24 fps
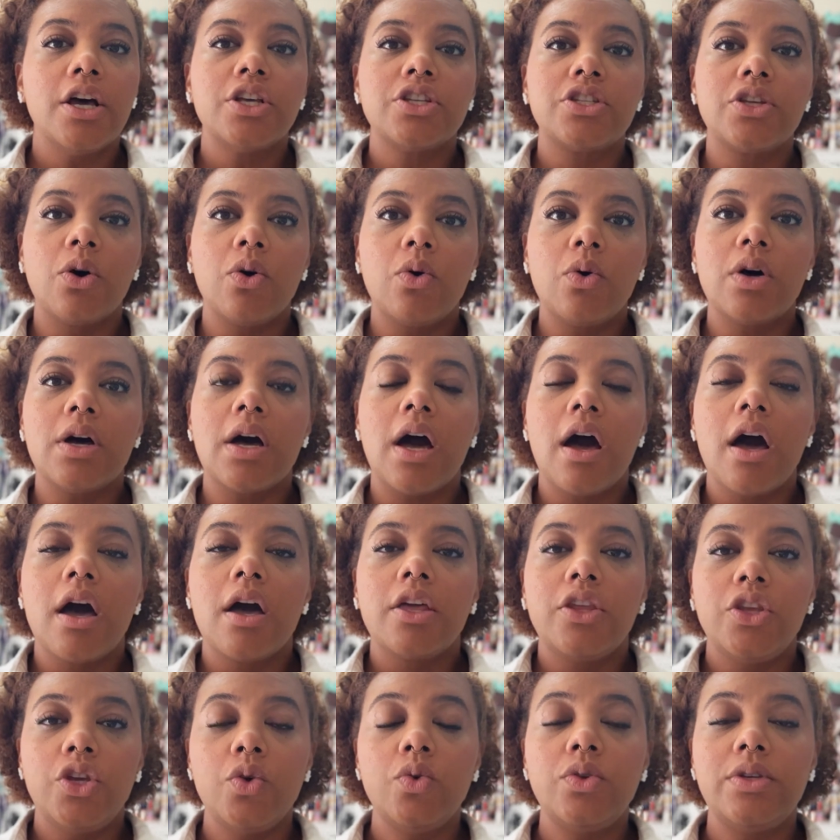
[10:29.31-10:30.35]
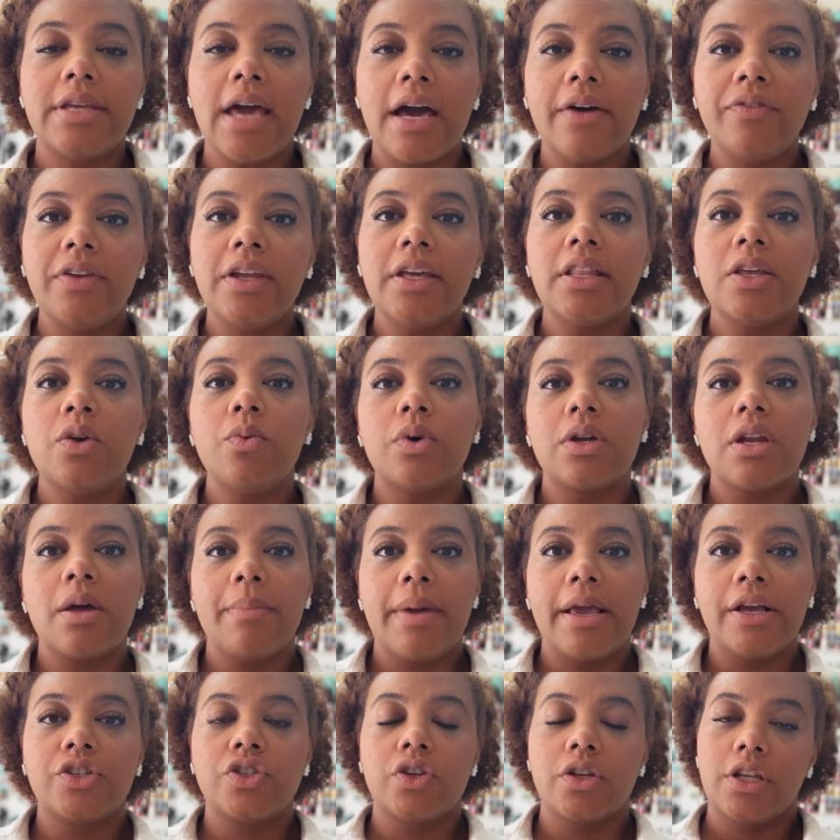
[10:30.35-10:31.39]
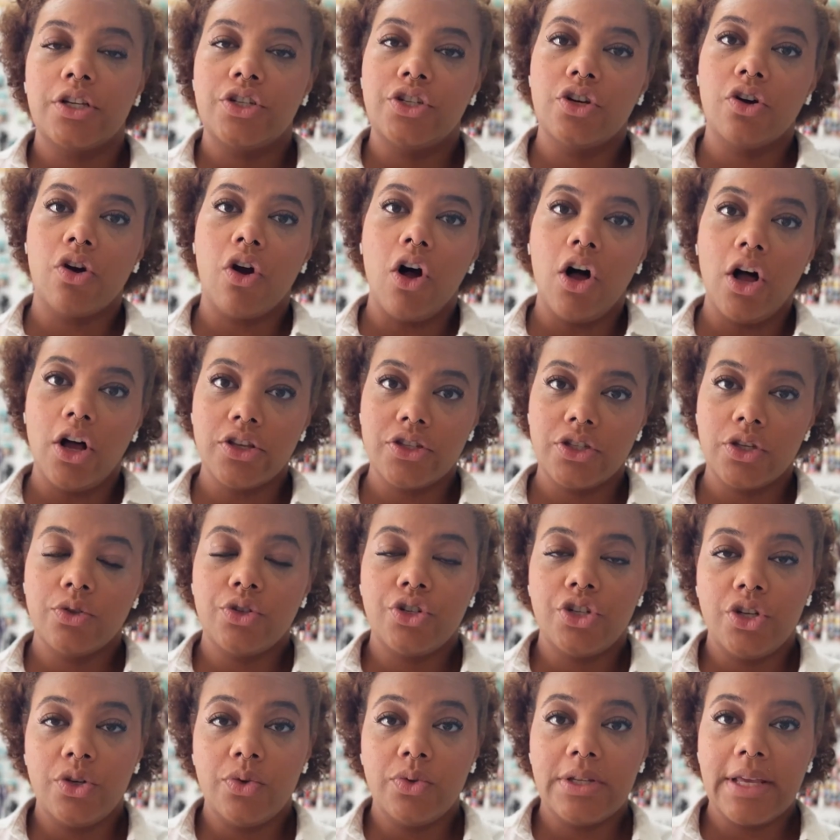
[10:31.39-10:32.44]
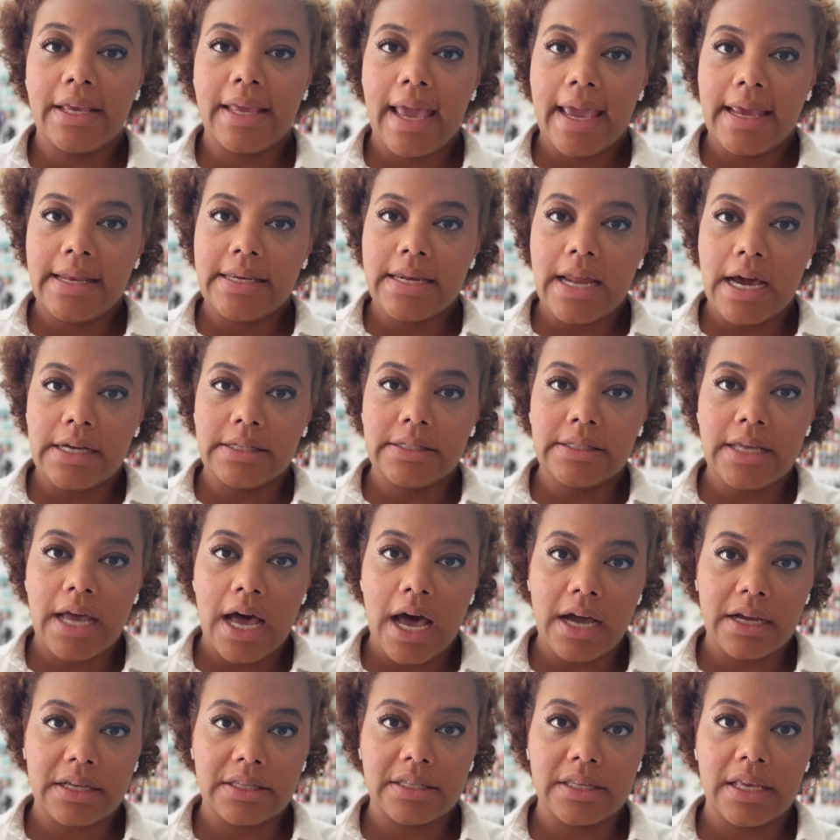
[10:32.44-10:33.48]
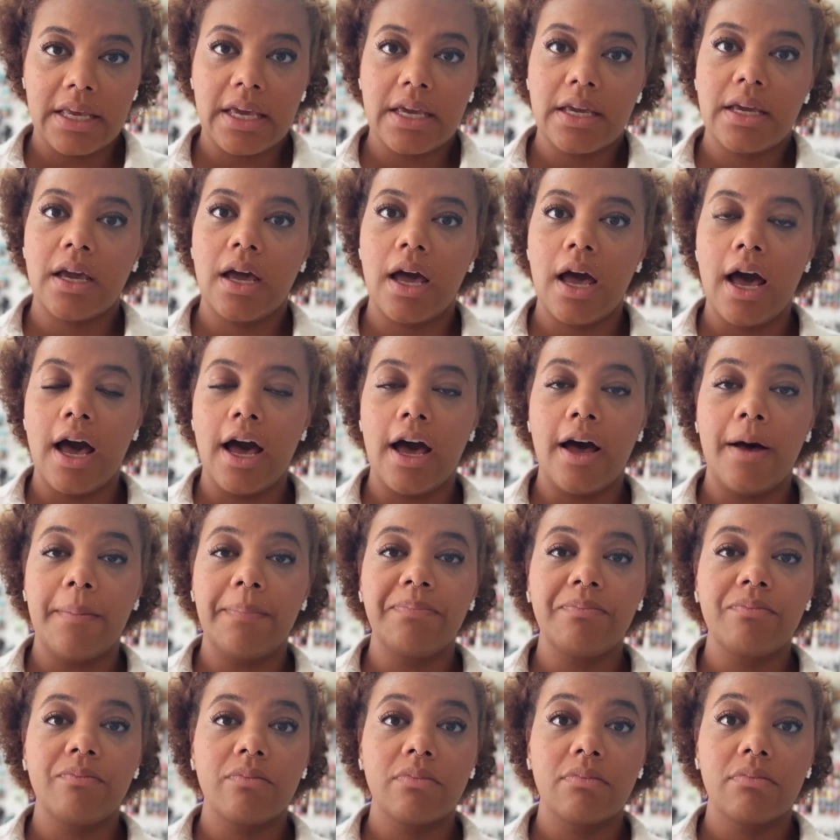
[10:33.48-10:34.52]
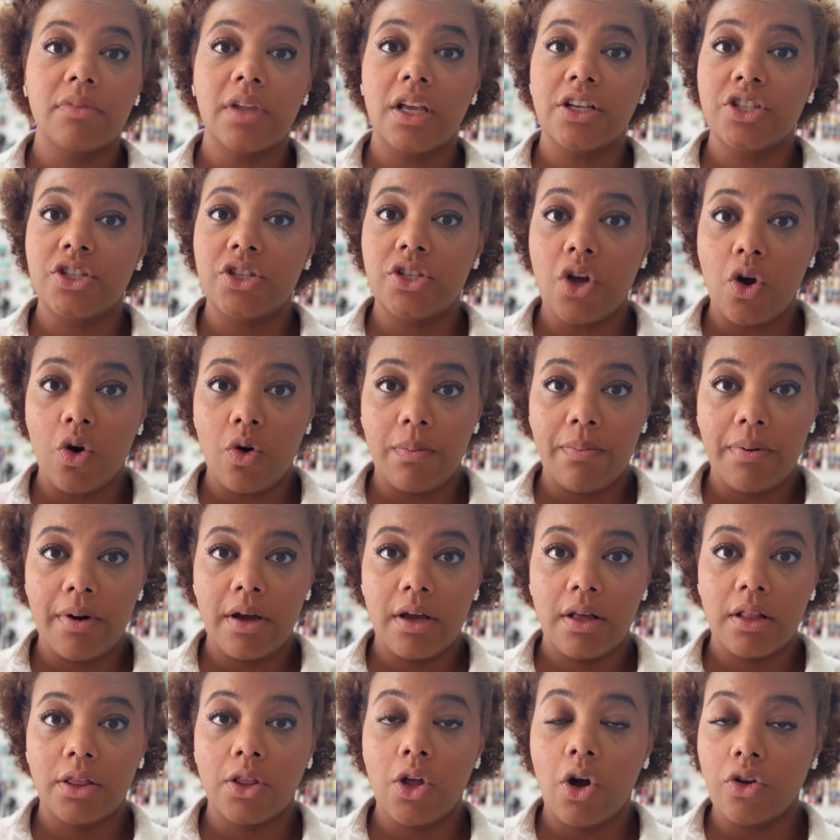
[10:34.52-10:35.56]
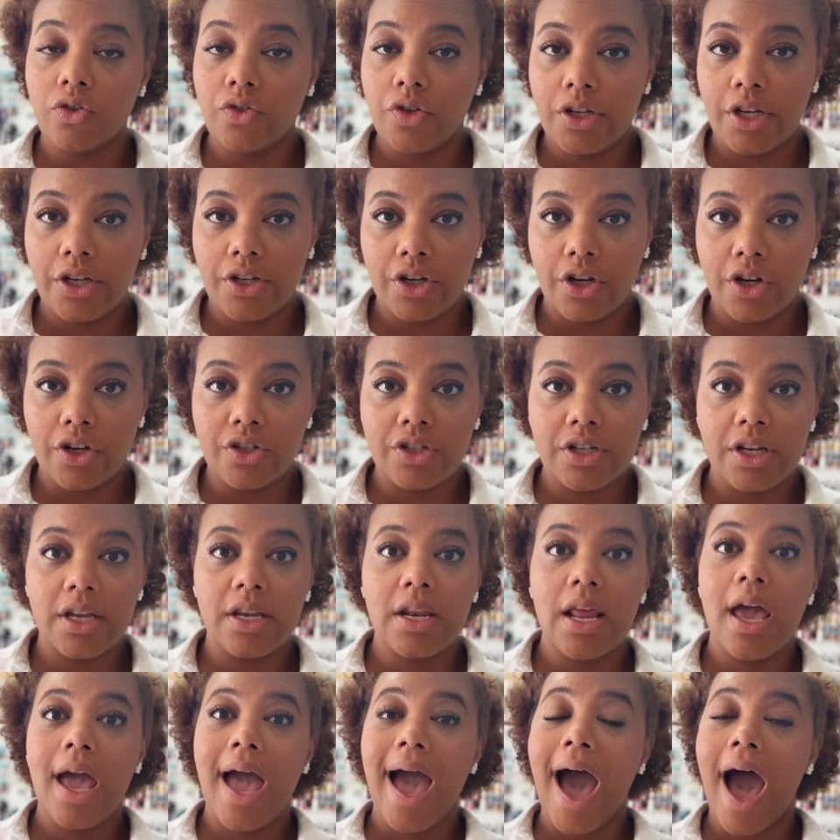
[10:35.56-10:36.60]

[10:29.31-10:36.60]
So you definitely want to make sure that you're also choosing a non-toxic soap, laundry detergent.